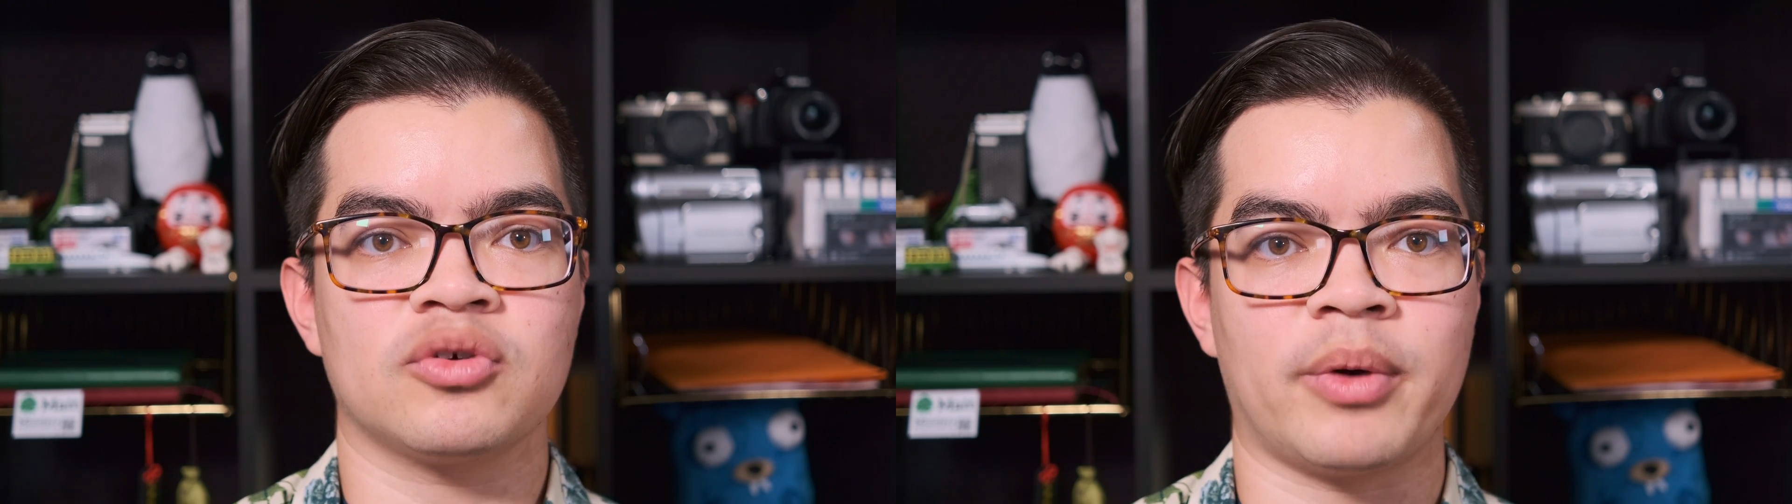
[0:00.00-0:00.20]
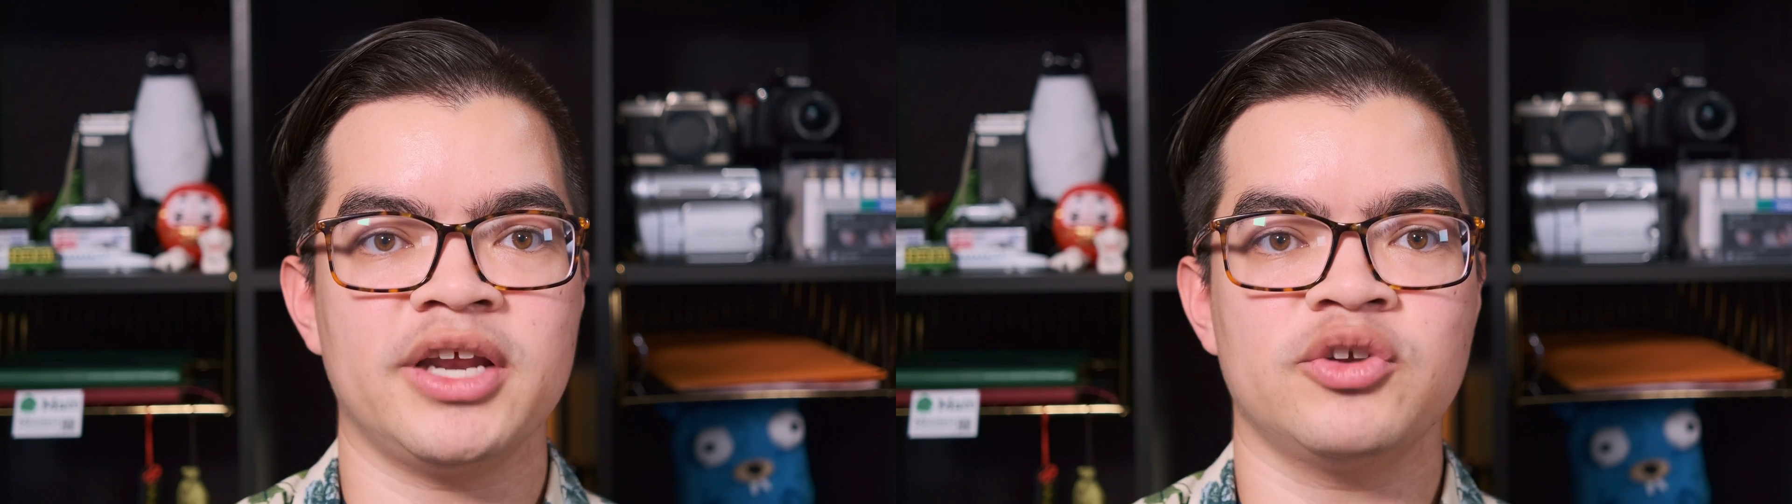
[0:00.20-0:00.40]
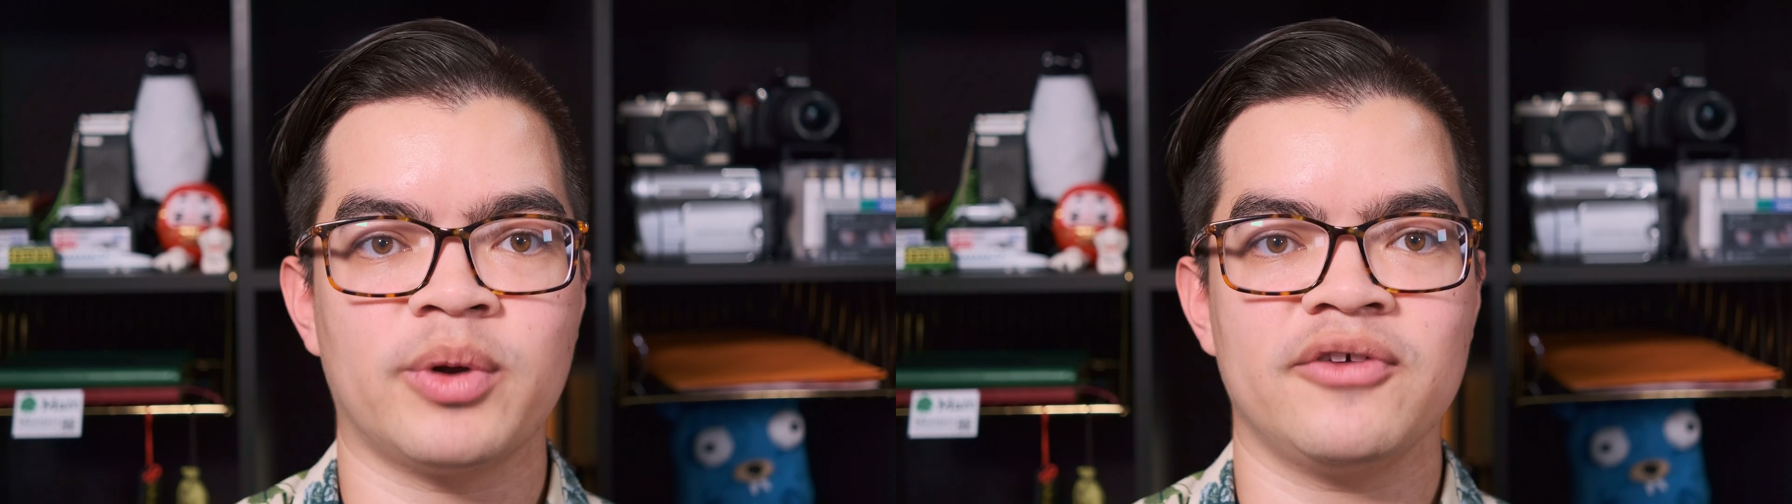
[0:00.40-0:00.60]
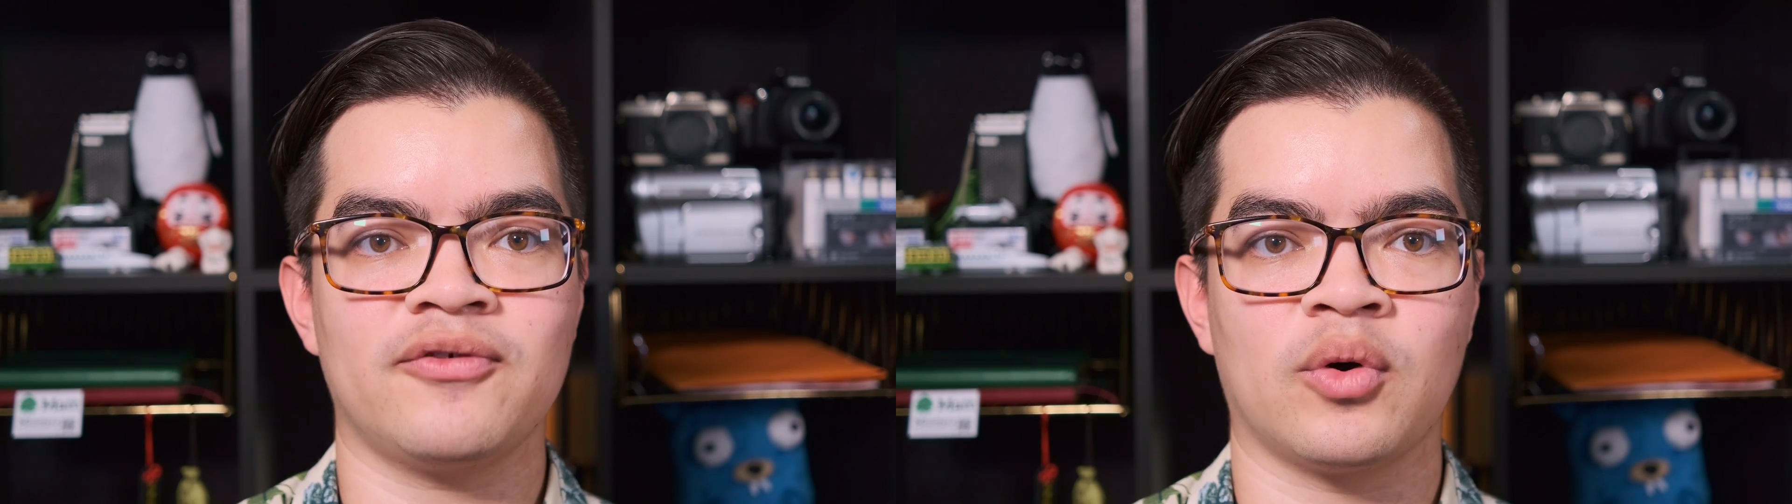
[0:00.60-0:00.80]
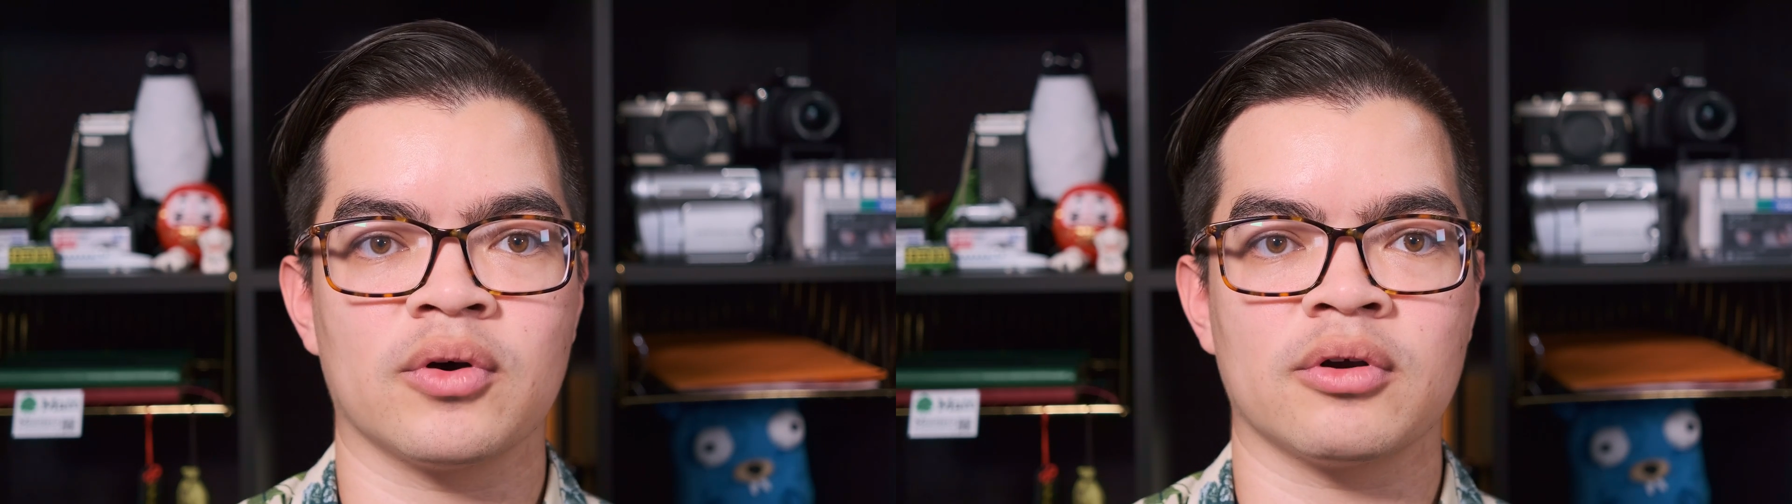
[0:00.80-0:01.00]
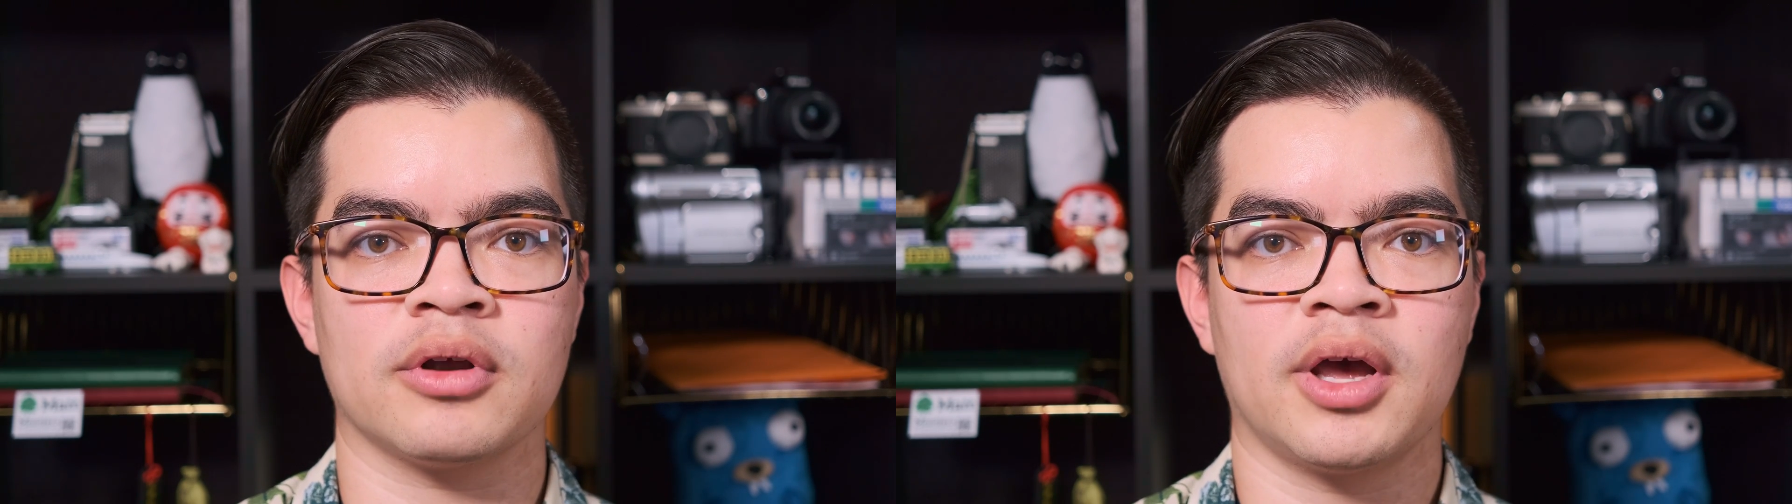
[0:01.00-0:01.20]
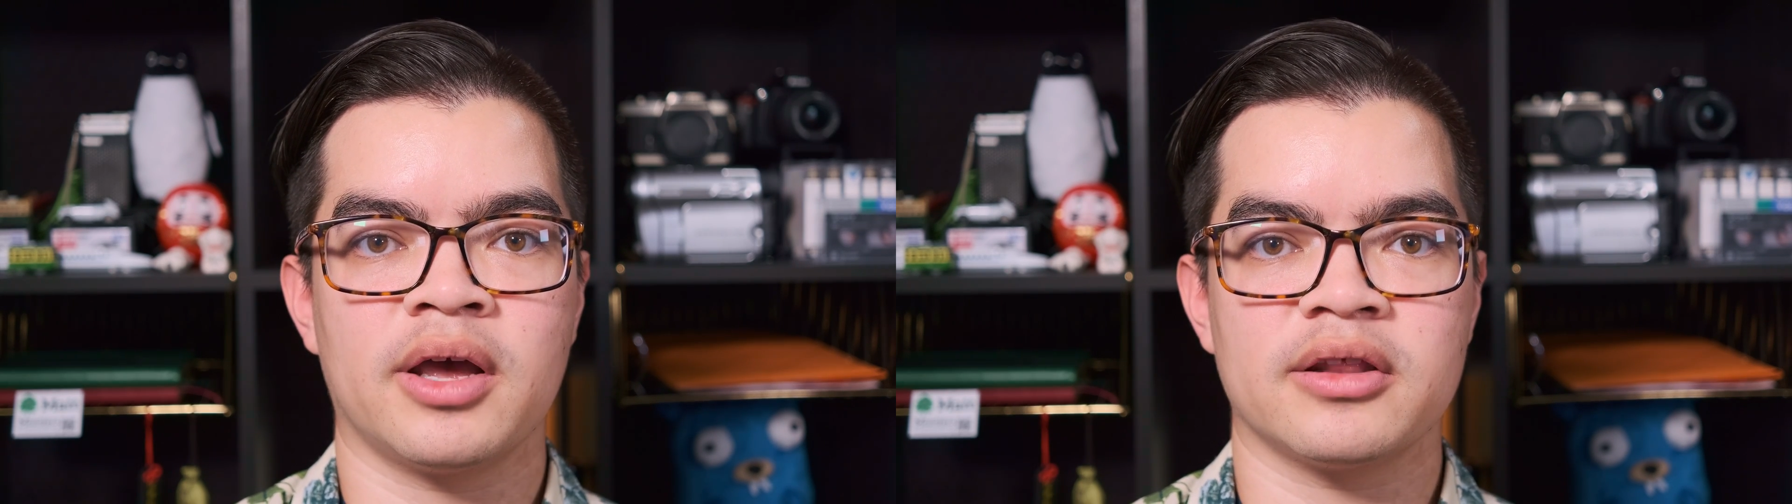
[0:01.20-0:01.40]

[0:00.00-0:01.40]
2024